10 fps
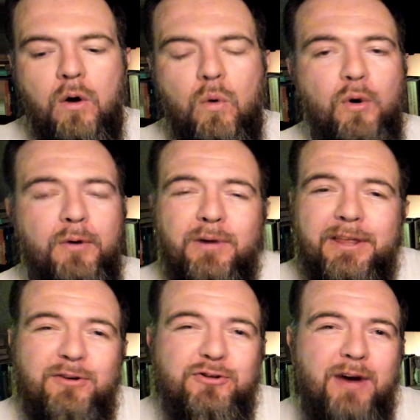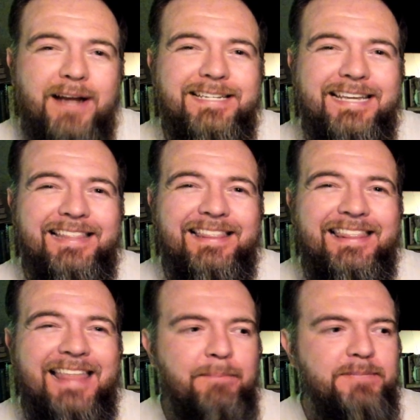or what you're trying to get
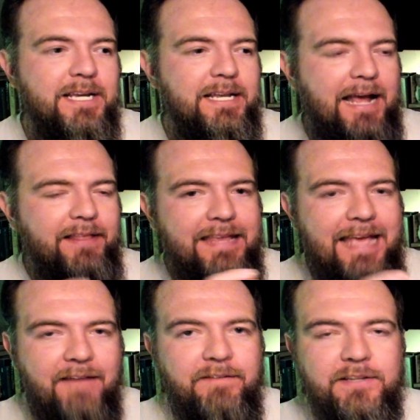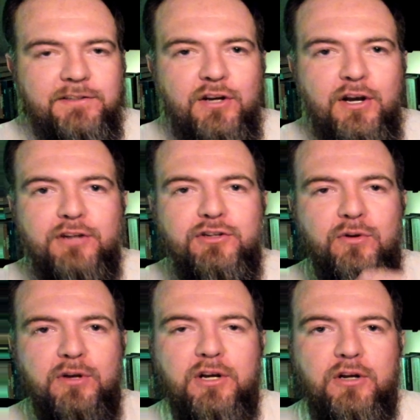them to connect the evidence to
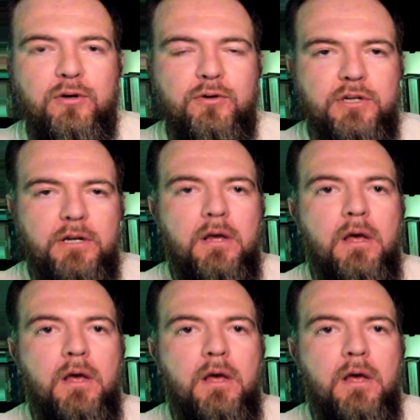the conclusion.